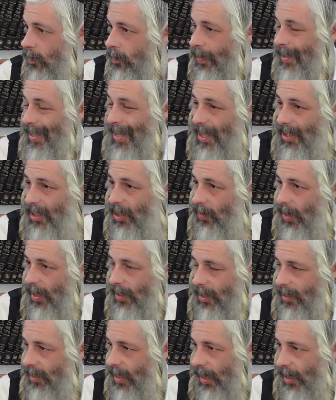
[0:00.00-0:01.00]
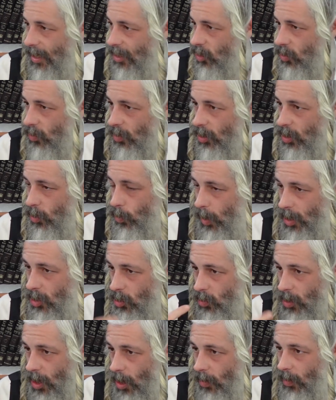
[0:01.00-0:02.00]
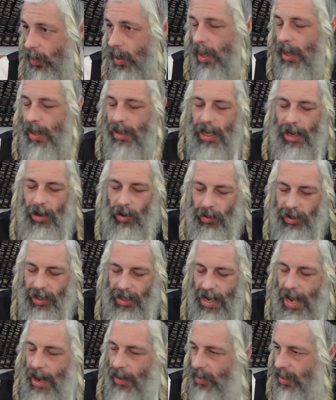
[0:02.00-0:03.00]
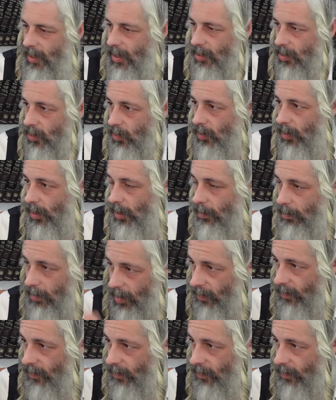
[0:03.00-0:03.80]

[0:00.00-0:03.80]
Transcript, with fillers: But the Yetzer Hara does not control you when you know that only now it's asur, but